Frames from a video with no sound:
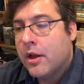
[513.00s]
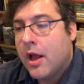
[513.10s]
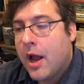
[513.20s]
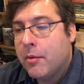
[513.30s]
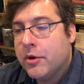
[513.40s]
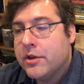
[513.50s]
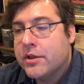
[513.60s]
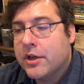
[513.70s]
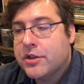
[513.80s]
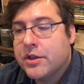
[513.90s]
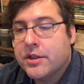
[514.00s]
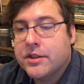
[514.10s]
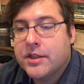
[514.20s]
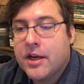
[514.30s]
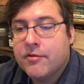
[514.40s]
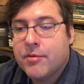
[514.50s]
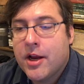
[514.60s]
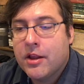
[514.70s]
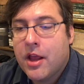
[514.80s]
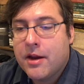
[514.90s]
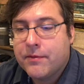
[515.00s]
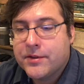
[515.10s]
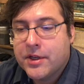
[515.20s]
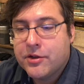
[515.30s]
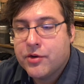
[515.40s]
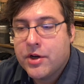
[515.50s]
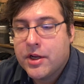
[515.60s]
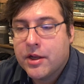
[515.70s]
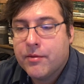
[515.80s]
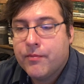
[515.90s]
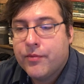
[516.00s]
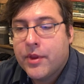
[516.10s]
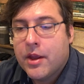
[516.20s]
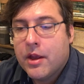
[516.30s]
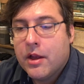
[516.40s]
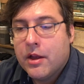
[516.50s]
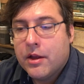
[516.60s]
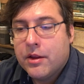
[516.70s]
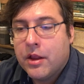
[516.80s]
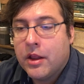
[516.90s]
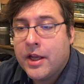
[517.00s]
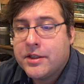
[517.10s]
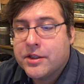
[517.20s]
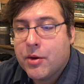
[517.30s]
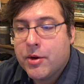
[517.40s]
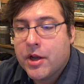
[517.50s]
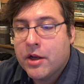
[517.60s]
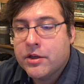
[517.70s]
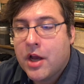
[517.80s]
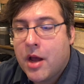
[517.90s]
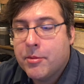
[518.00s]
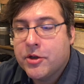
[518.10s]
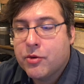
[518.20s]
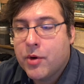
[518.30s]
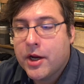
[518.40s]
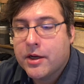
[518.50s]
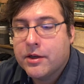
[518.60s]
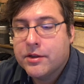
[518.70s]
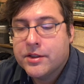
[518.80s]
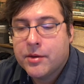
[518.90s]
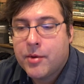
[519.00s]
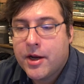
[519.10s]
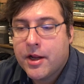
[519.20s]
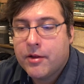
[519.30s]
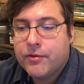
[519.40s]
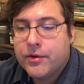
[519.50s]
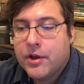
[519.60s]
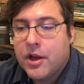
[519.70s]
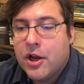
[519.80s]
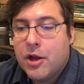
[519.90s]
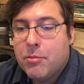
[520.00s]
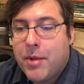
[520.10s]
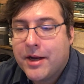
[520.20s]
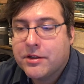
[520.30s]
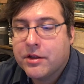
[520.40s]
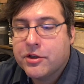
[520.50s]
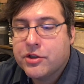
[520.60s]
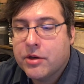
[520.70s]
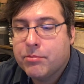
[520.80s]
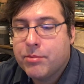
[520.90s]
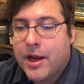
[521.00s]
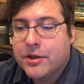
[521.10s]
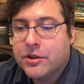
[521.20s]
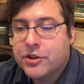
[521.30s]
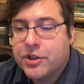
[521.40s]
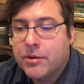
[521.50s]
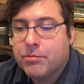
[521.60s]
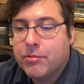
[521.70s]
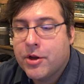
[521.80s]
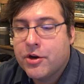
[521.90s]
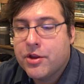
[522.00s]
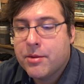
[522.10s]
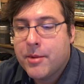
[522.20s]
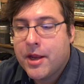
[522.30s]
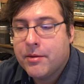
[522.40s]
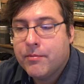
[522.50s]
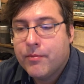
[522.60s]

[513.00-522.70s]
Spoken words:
"I wouldn't touch it to save my life," said Drinian. "The light's going uncommon quick," said Rheinelf. Back to ship," muttered the men.